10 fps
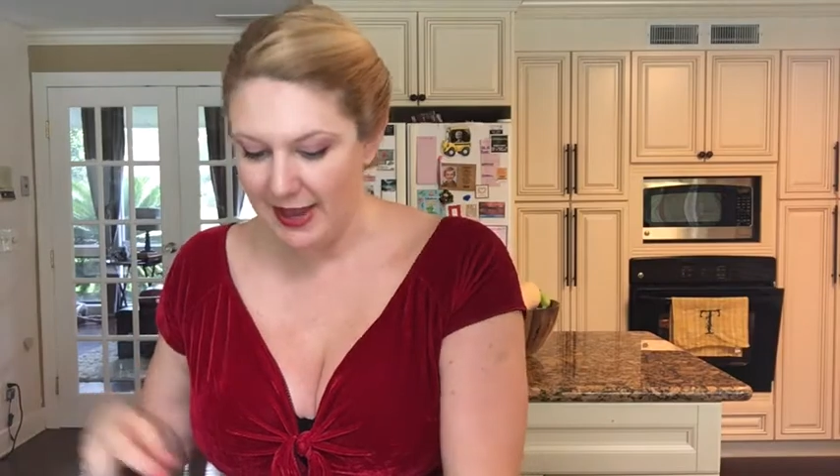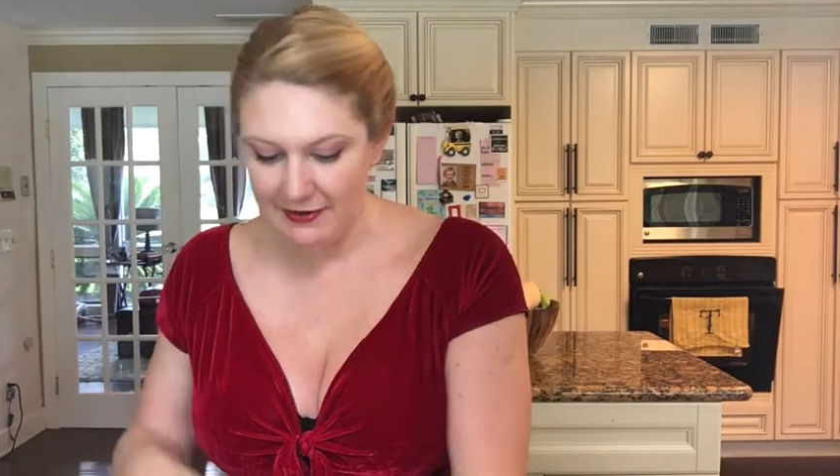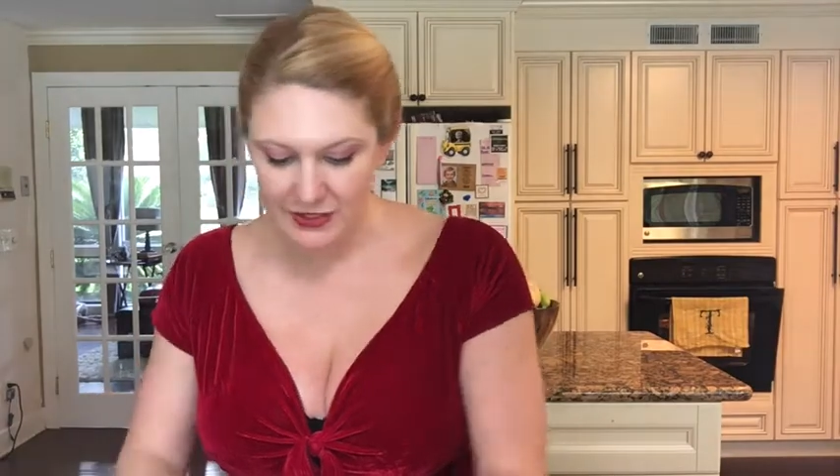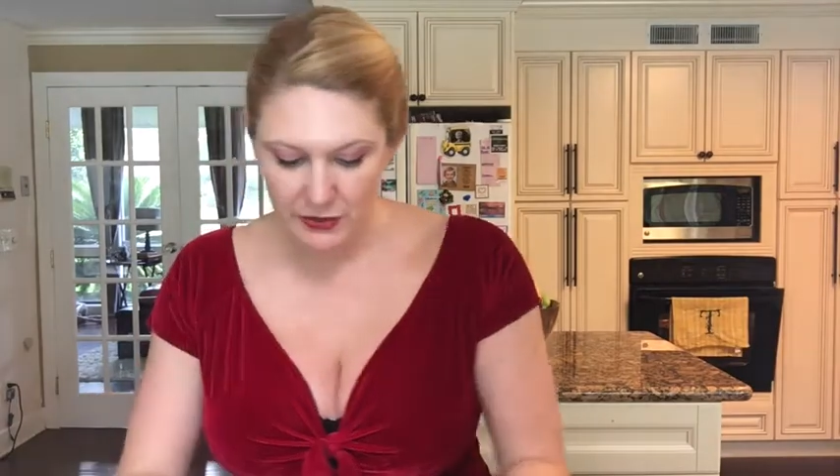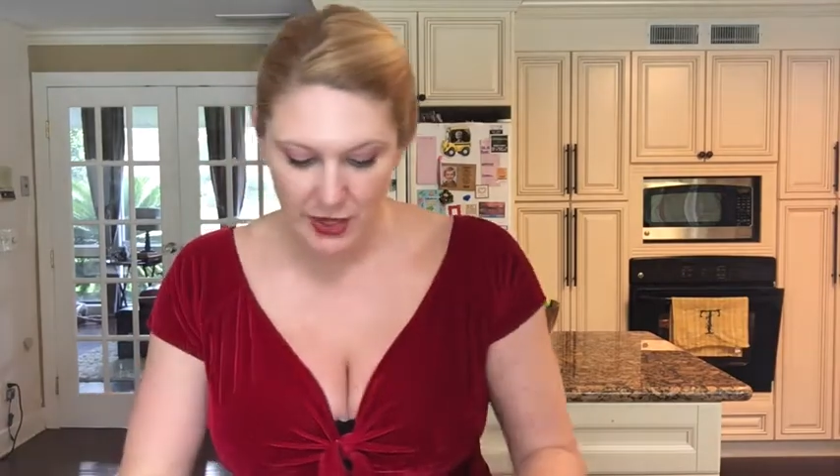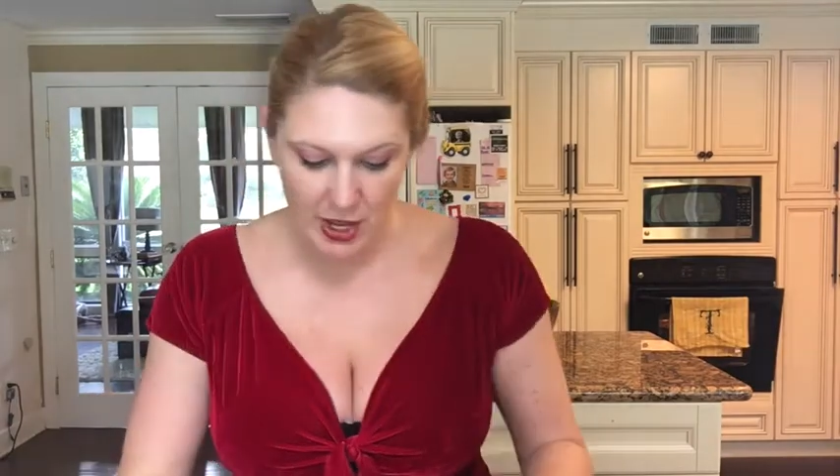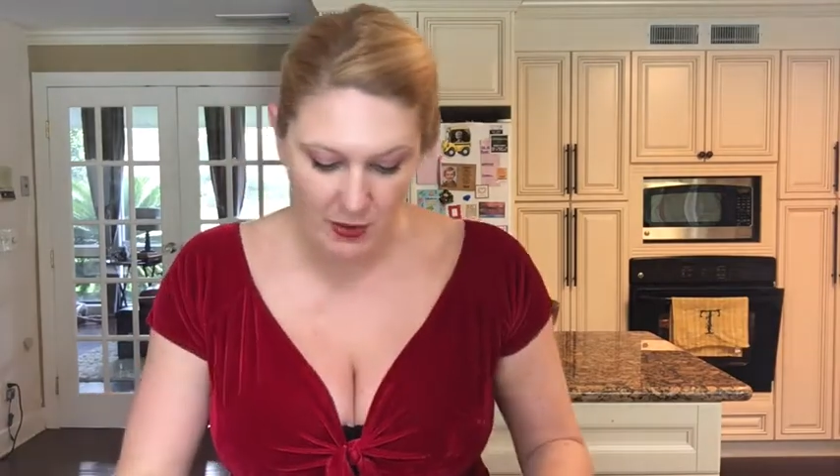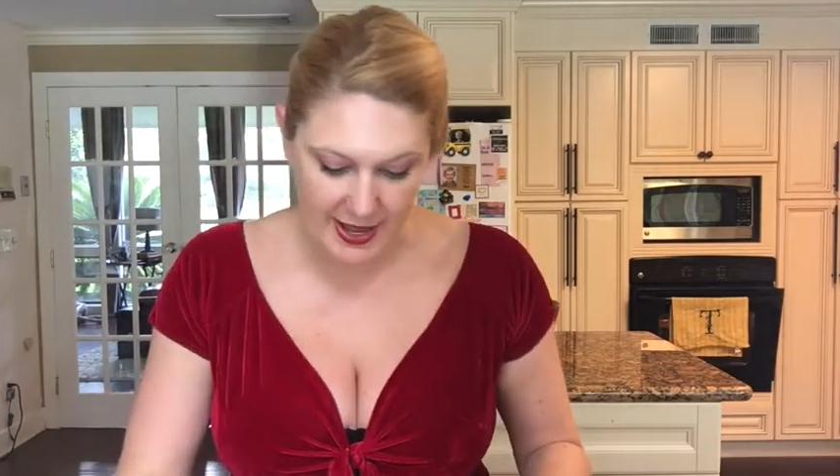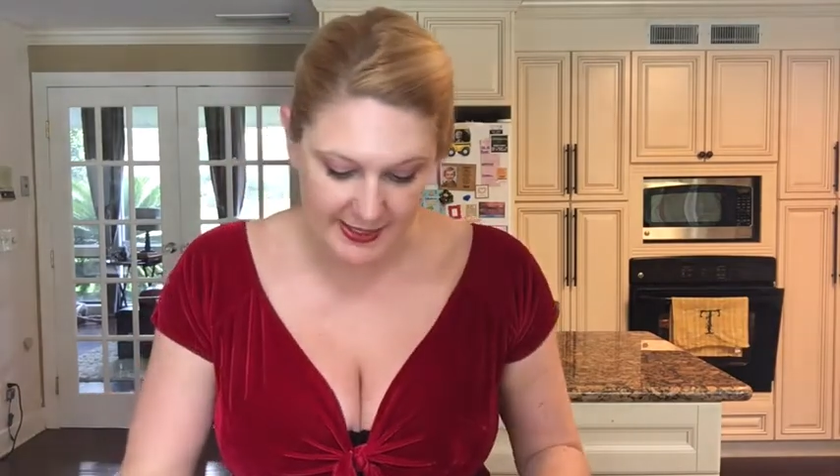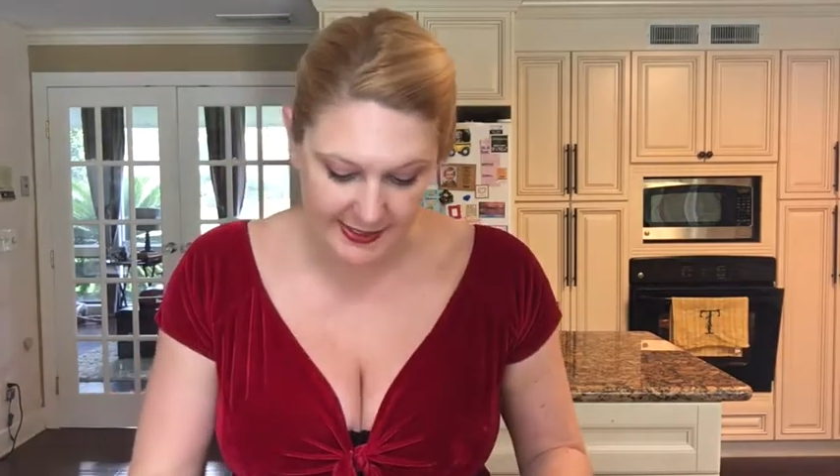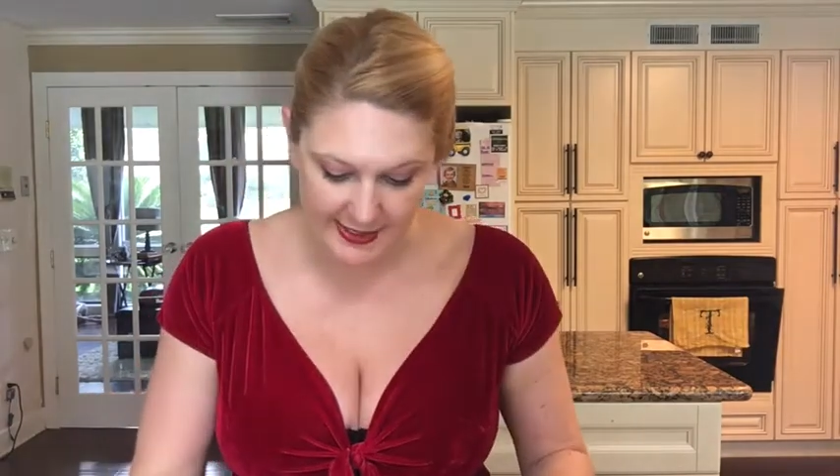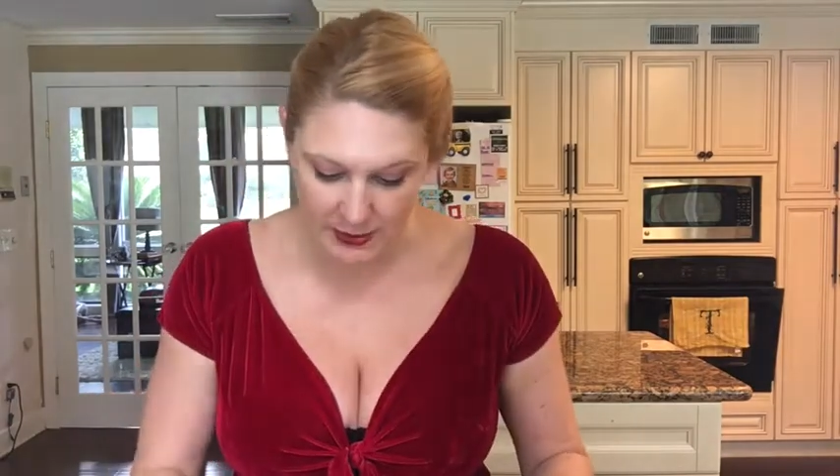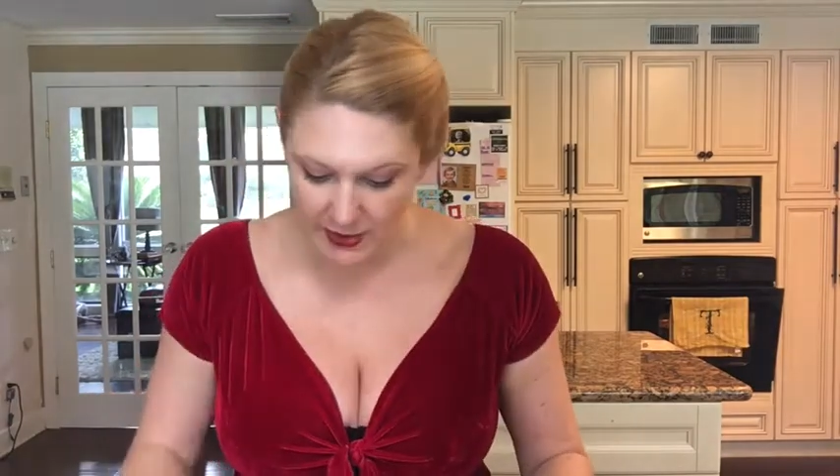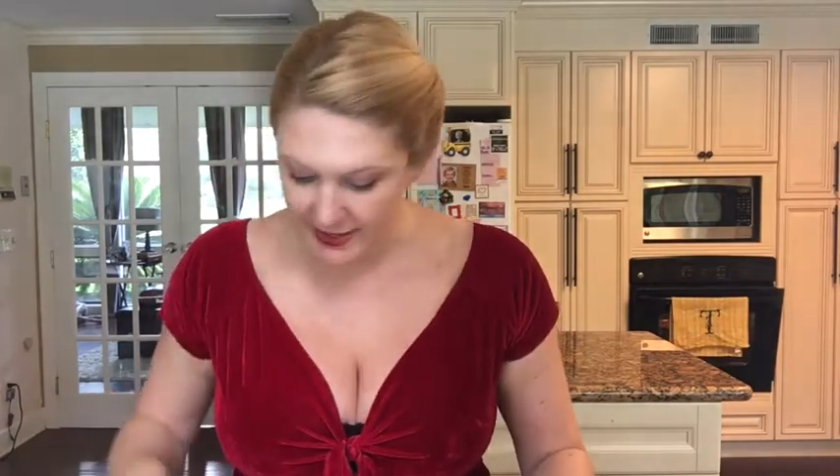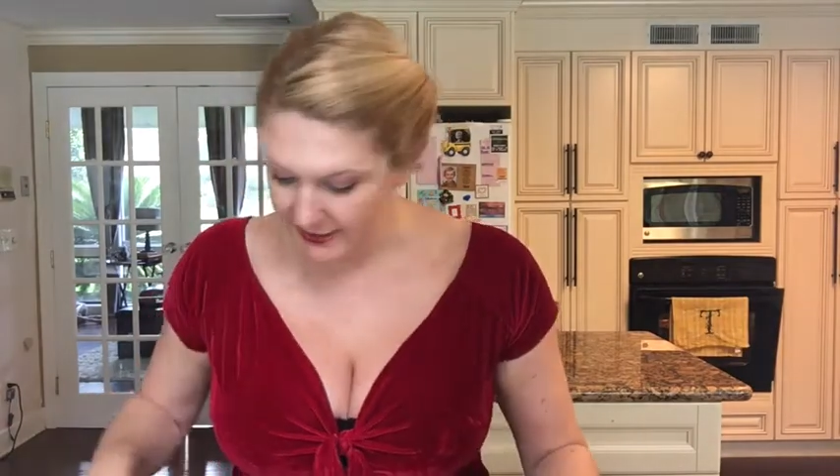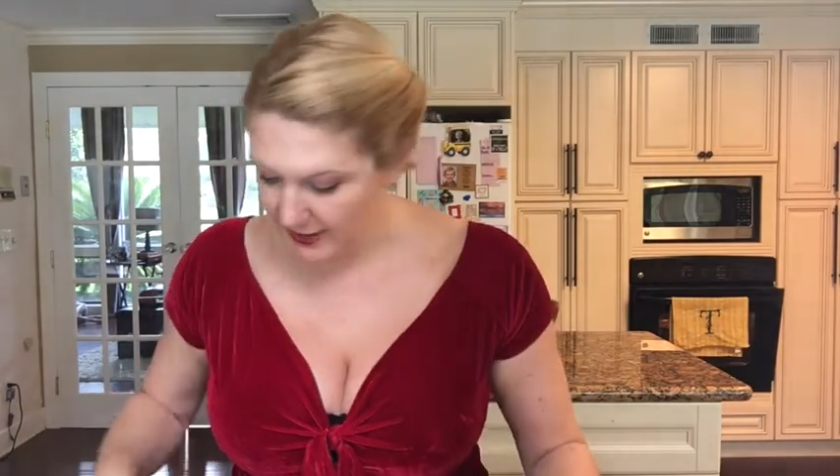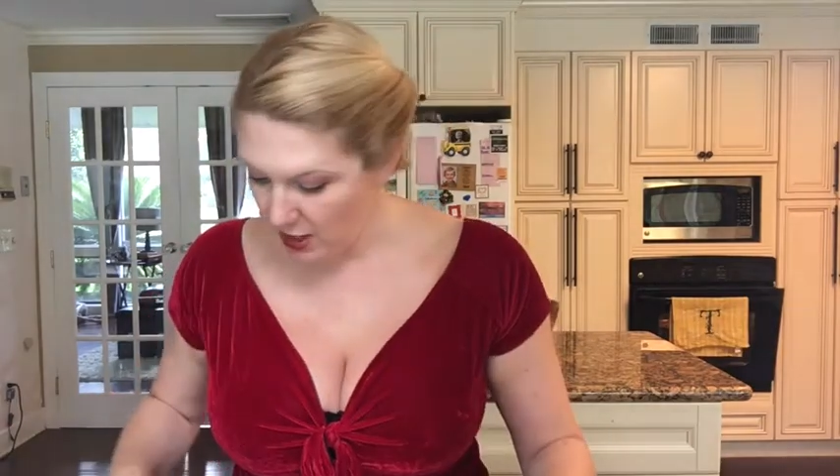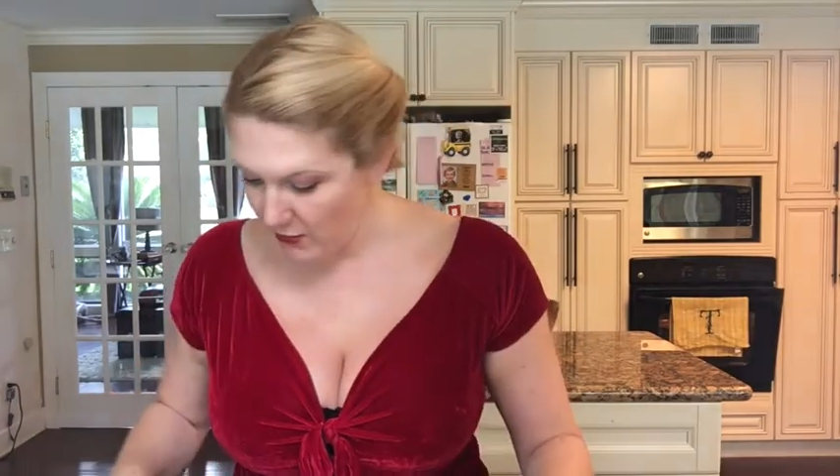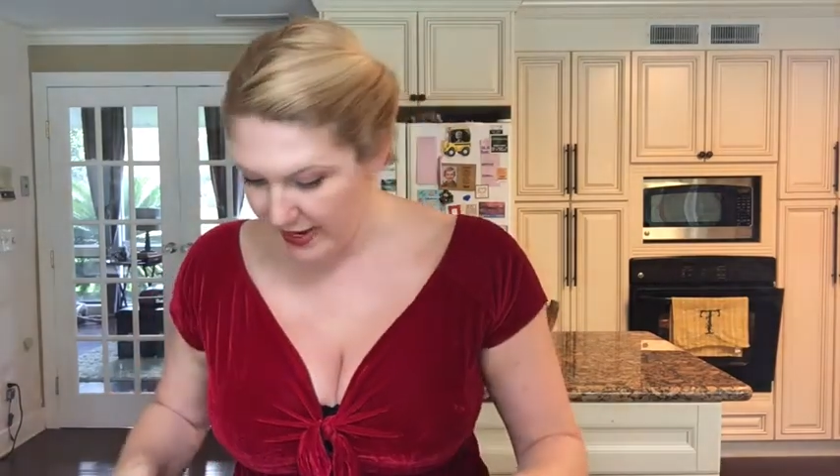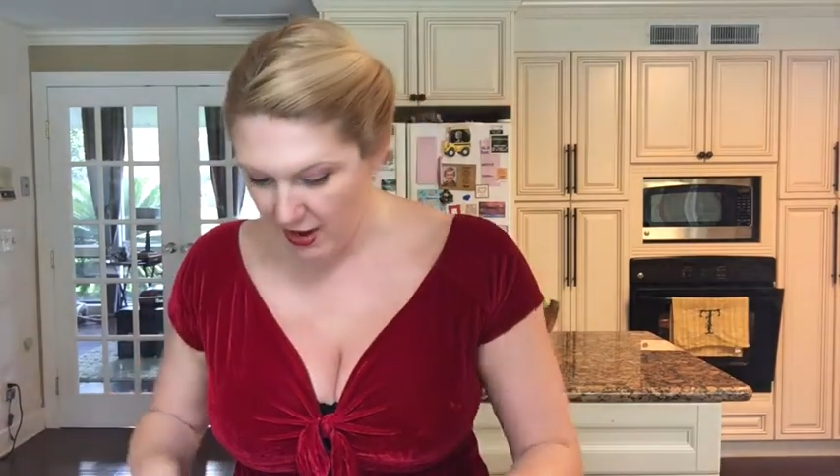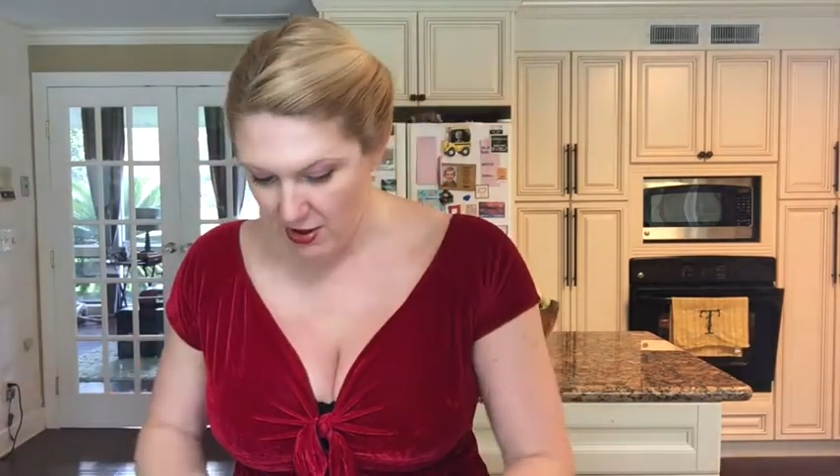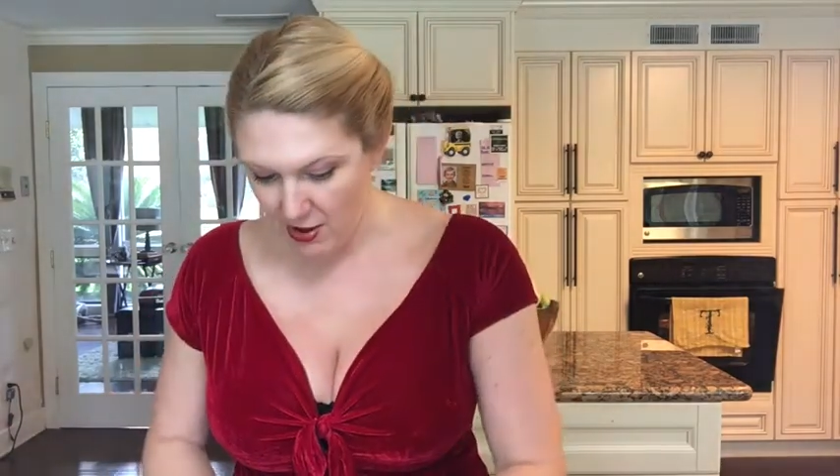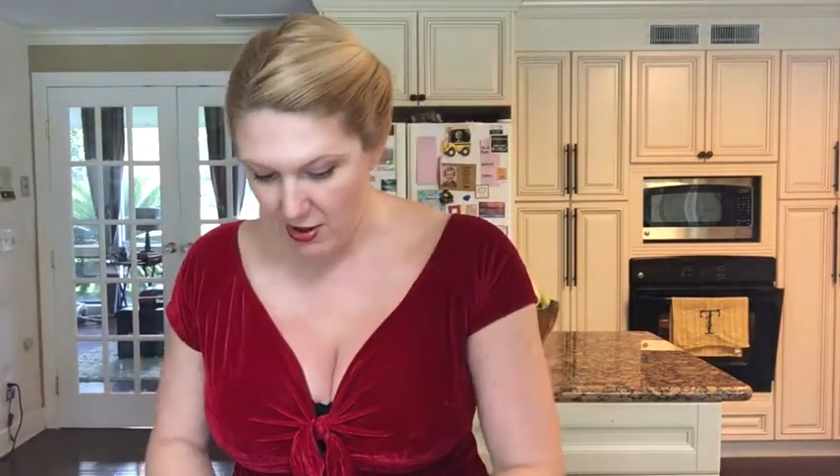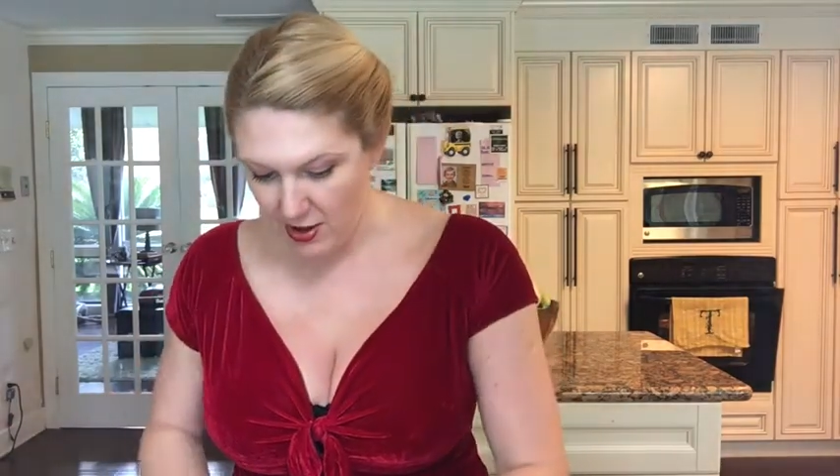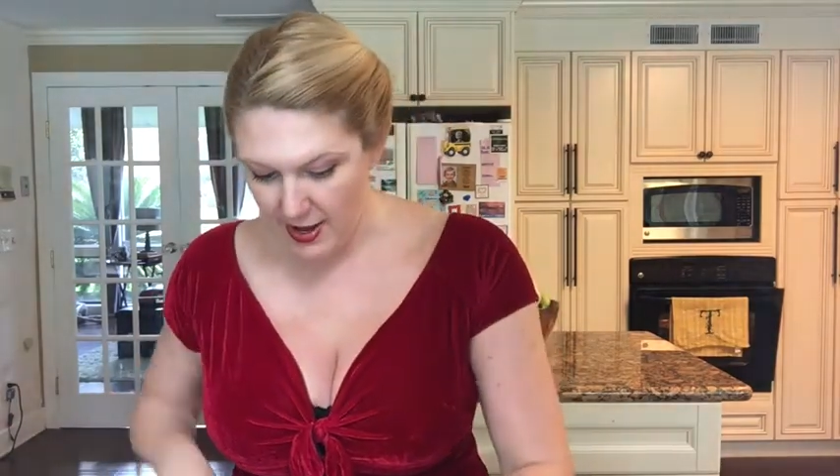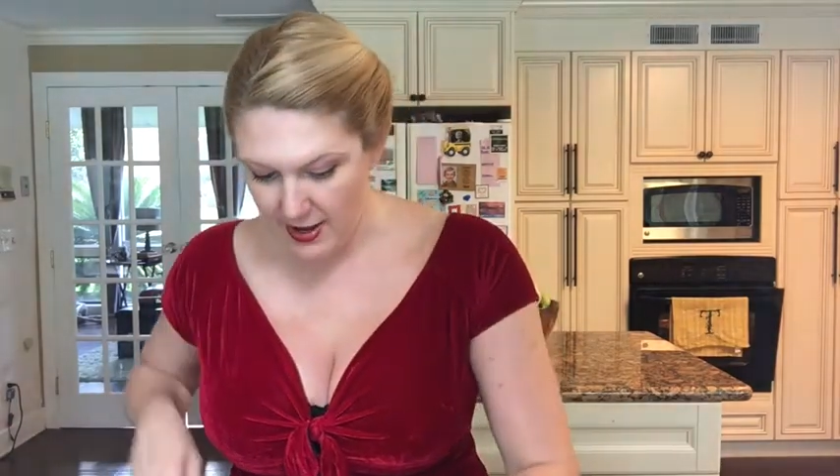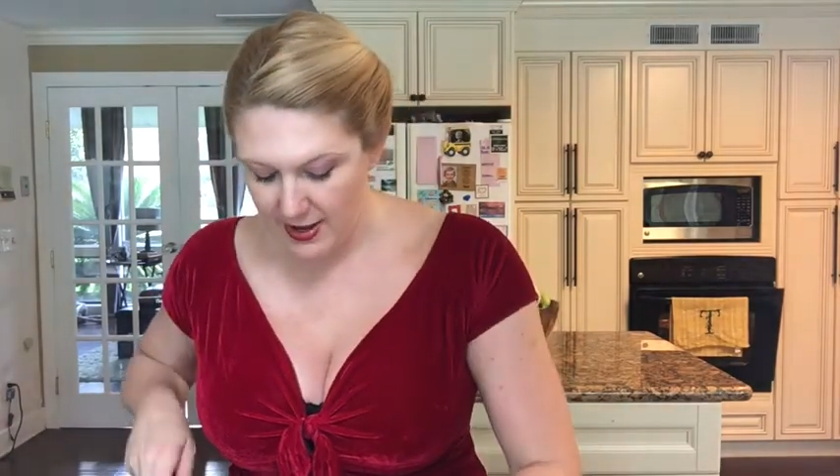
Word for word: have to go and see what is going on.